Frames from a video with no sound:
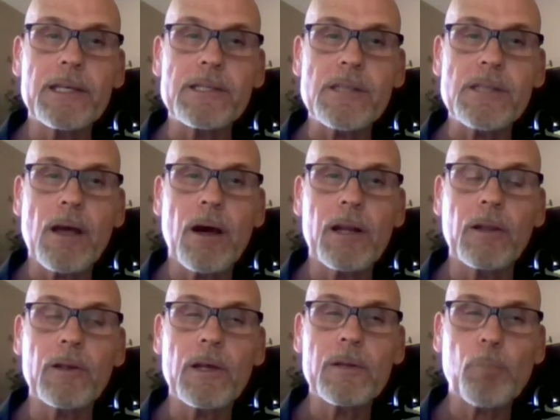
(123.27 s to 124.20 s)
is on
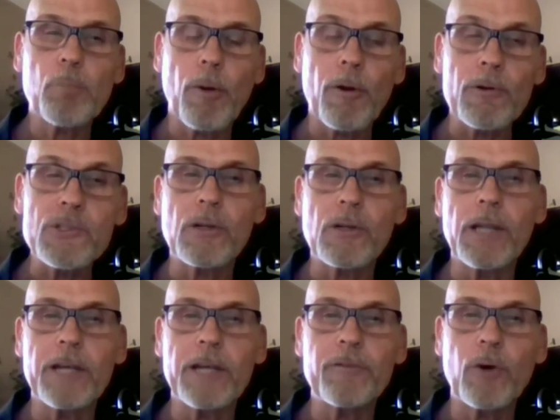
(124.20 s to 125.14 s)
a
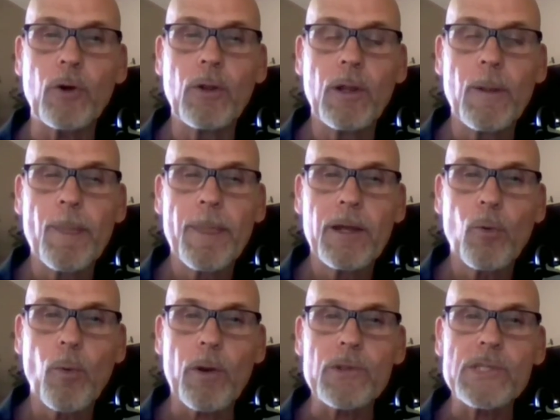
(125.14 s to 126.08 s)
personal level
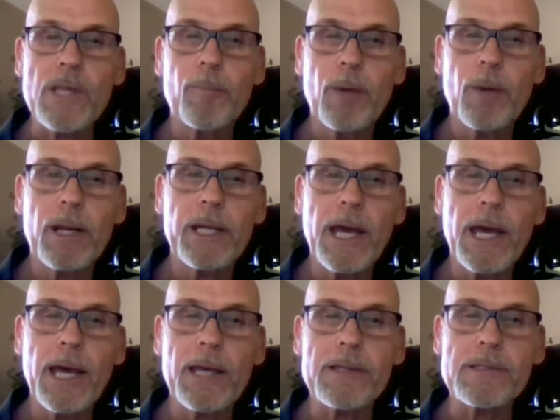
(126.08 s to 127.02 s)
where somebody
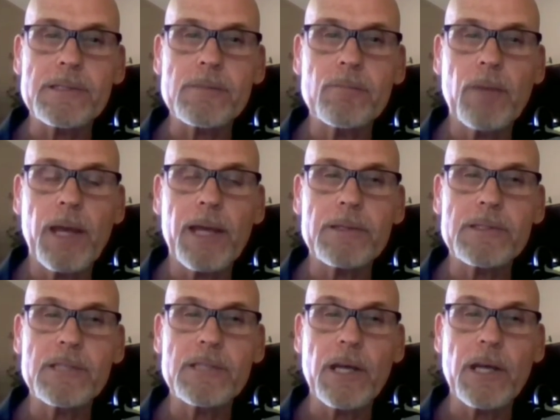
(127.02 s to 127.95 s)
has
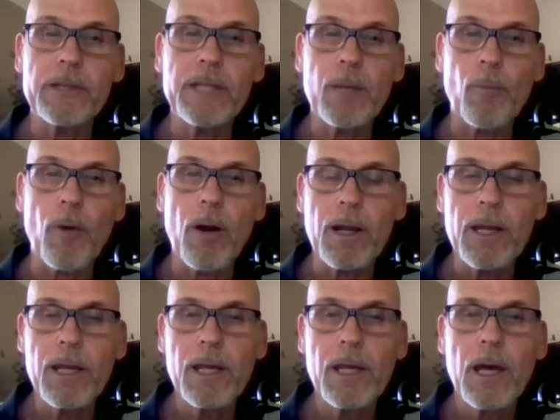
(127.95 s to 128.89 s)
done them
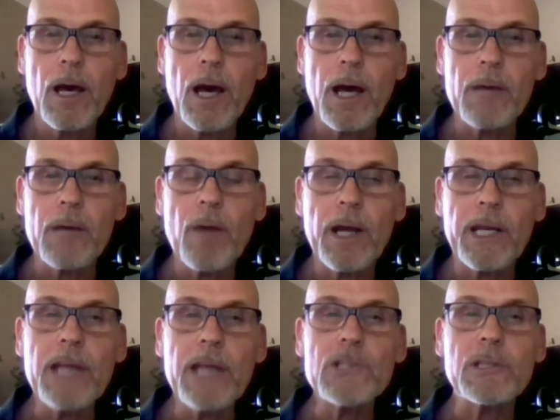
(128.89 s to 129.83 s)
wrong.
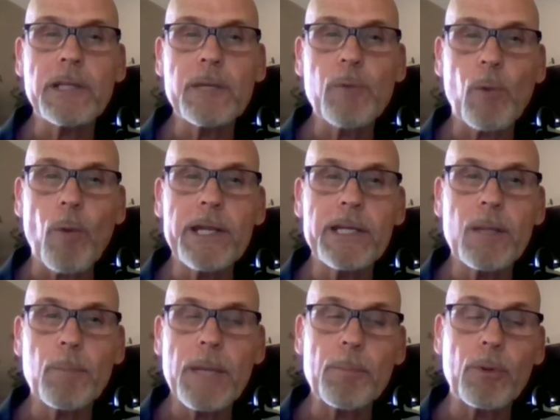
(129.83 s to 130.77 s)
Occasionally we run
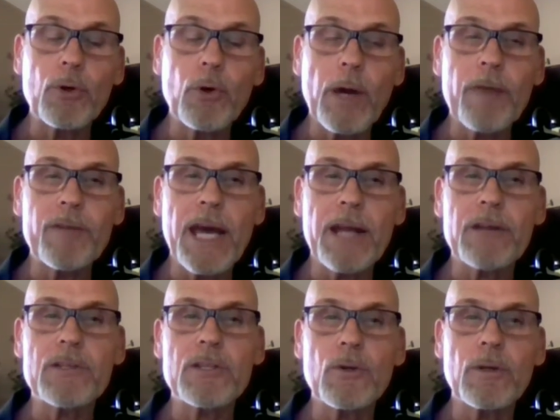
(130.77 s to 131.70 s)
into people who have an
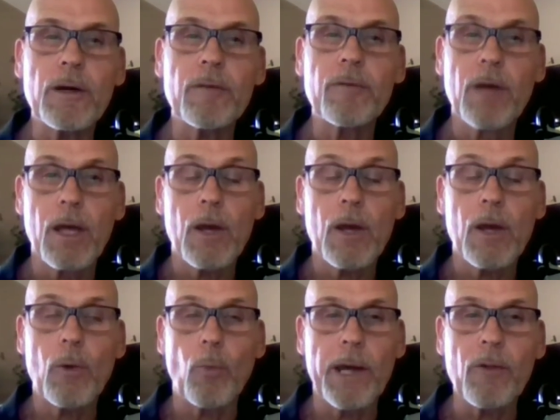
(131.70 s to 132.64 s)
attitude of,
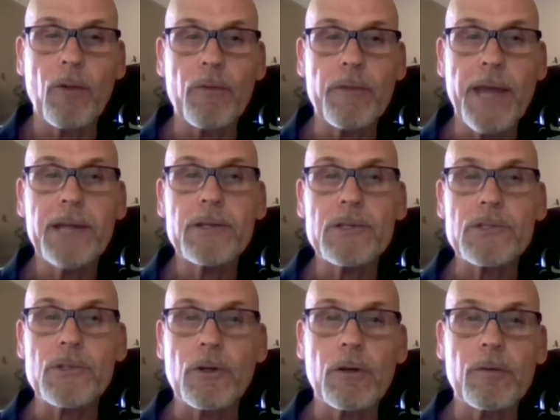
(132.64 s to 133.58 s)
well, they
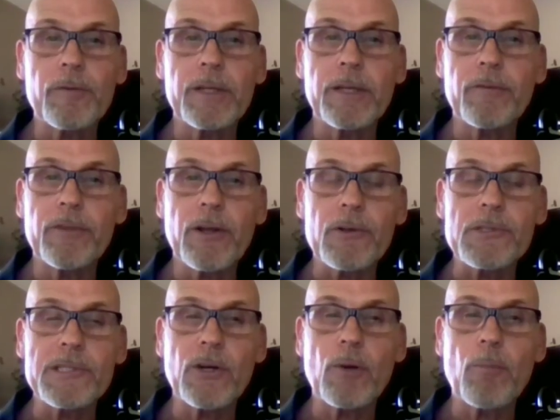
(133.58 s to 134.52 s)
deserve it. If they're
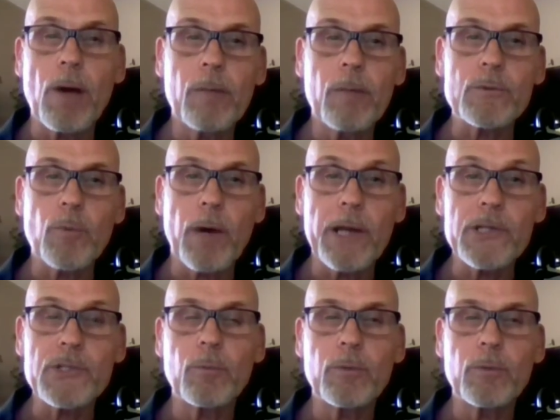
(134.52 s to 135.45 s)
single moms,
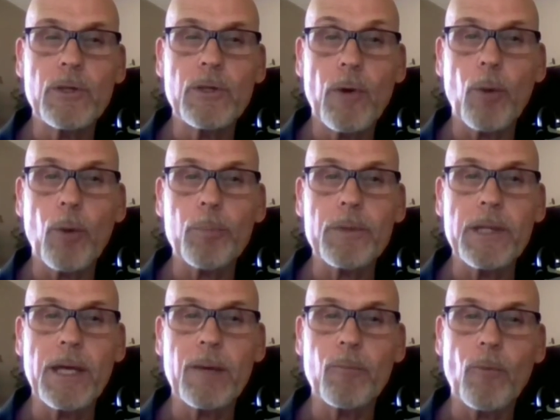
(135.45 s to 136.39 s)
why should you
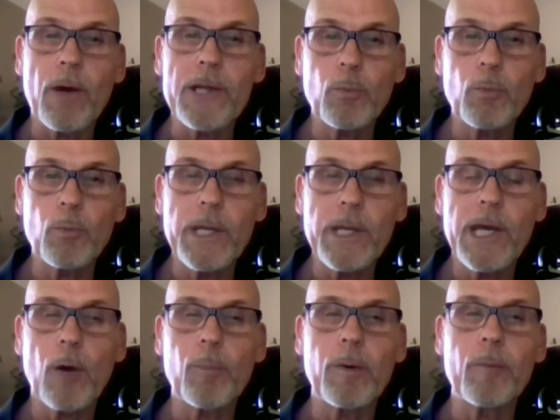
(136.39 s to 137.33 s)
help them? Why should we
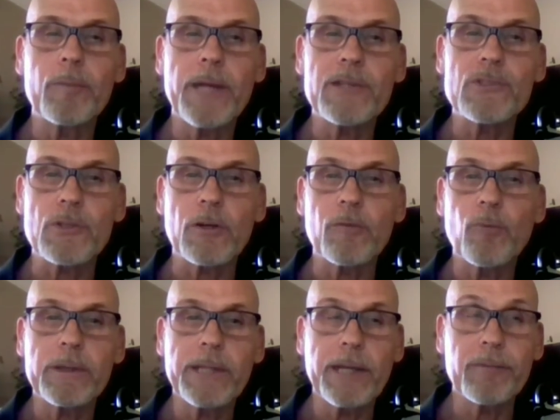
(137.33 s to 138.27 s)
help them? They
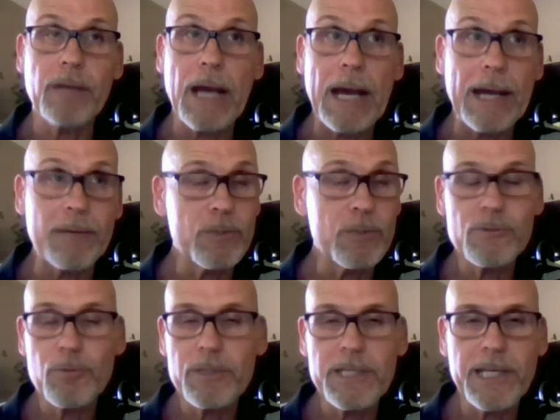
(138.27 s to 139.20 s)
deserve what they've got,
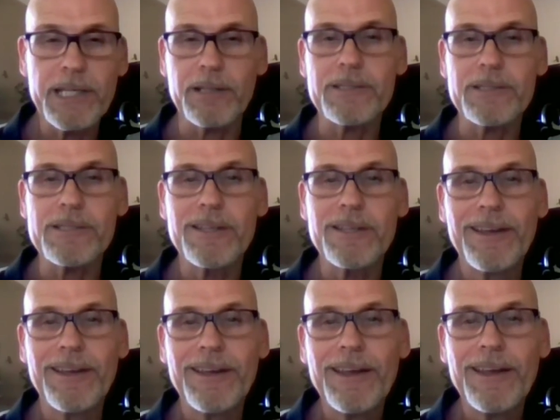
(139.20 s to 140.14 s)
which is ridiculous.
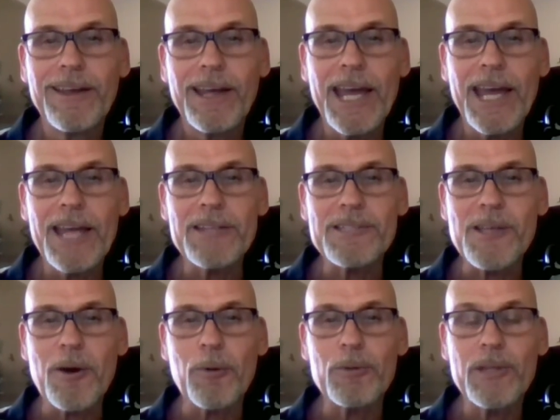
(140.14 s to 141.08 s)
Mm-hmm. And
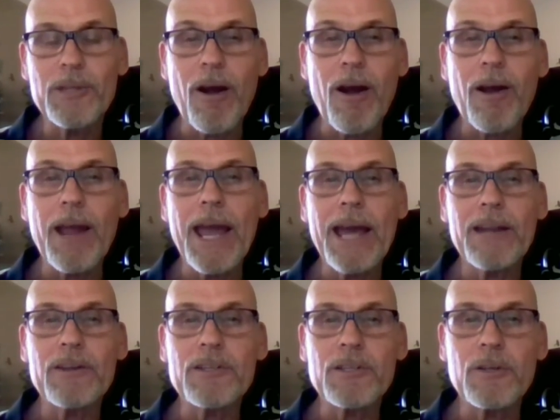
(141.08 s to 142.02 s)
so there are
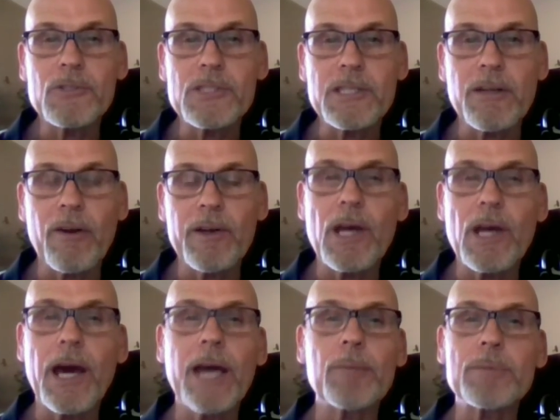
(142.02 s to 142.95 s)
attitudes,
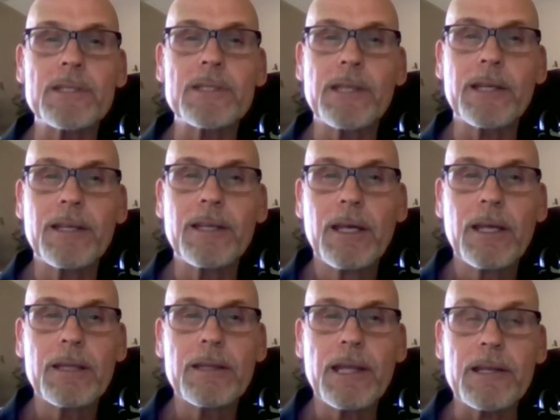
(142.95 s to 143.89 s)
stereotypes that
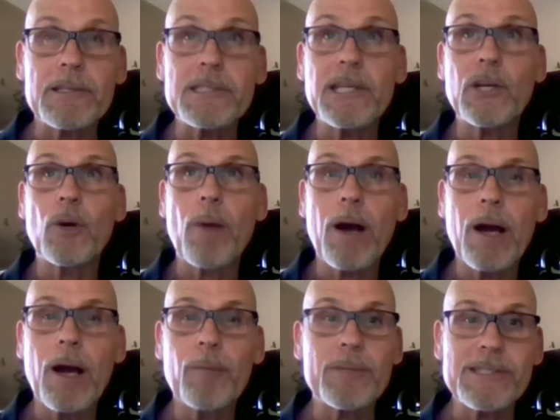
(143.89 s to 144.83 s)
a single
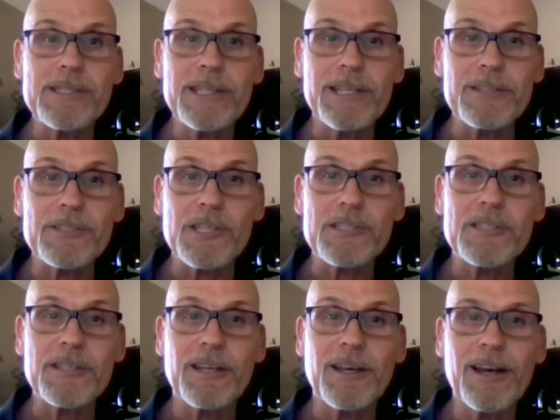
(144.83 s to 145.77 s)
mom is
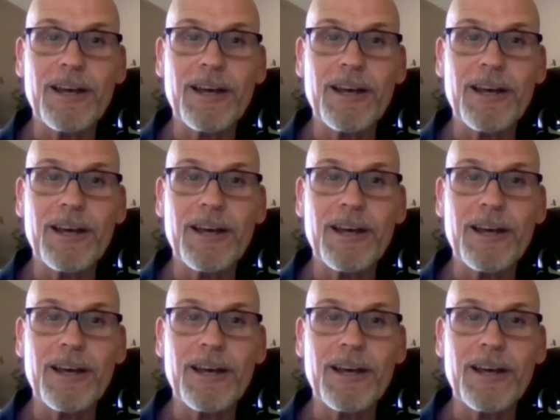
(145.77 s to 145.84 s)
just